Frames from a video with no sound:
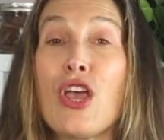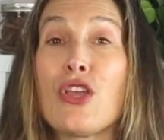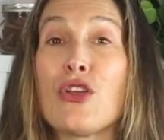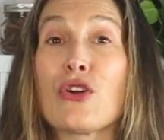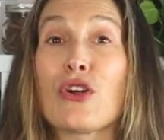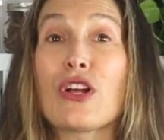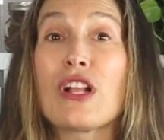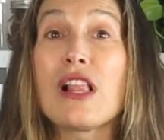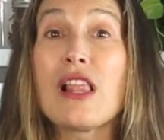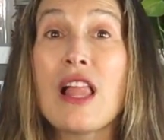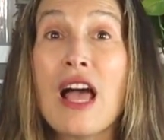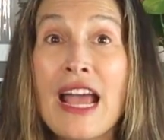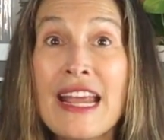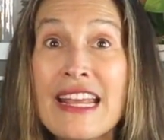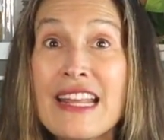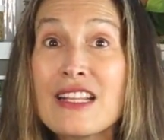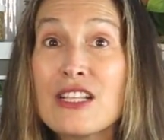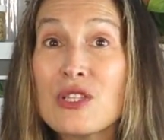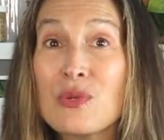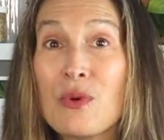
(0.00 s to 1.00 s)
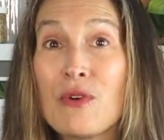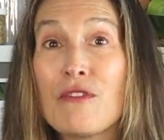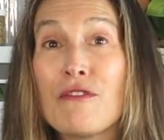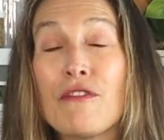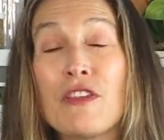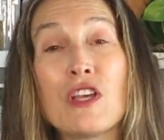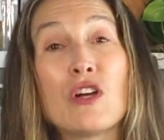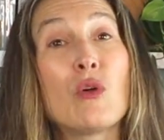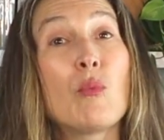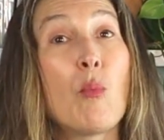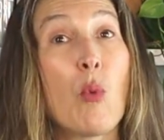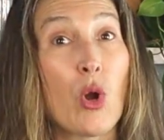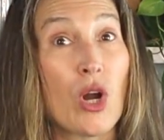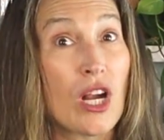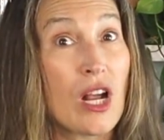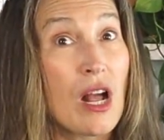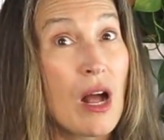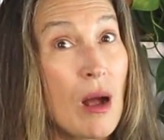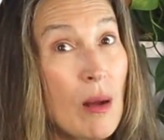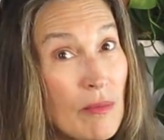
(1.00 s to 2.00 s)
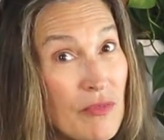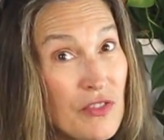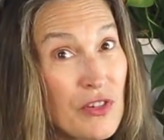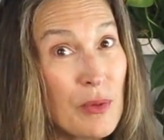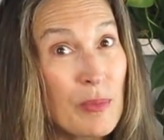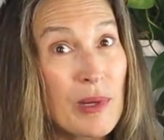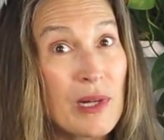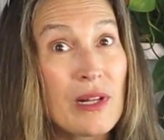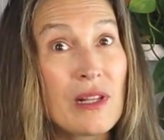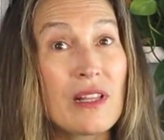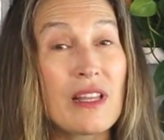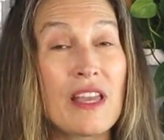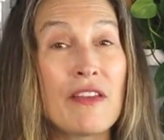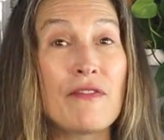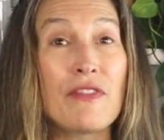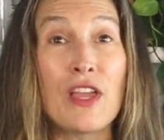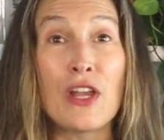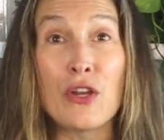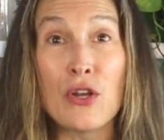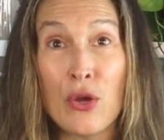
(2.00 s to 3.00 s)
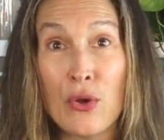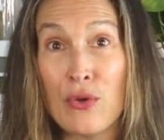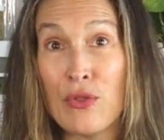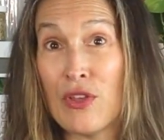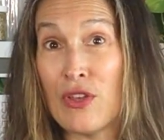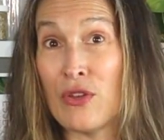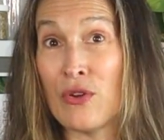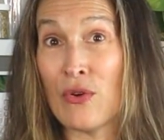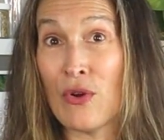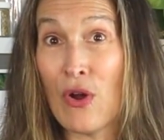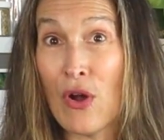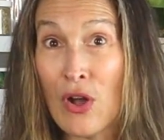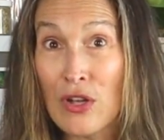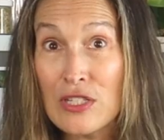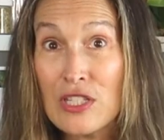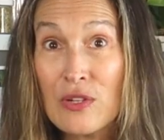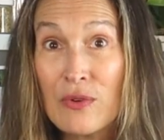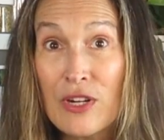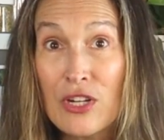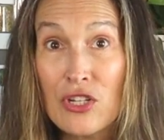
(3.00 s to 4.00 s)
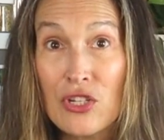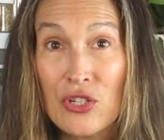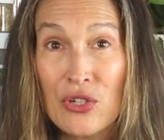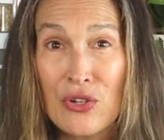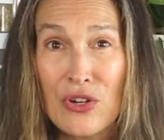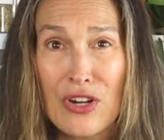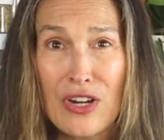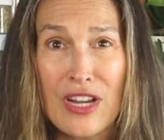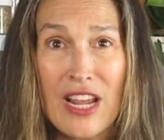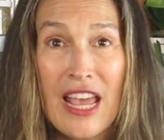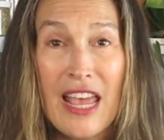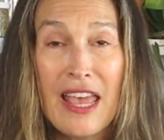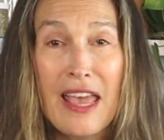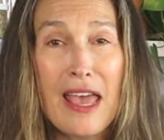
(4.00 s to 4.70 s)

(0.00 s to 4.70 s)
Your clients will feel more comfortable if they know that you're also insured.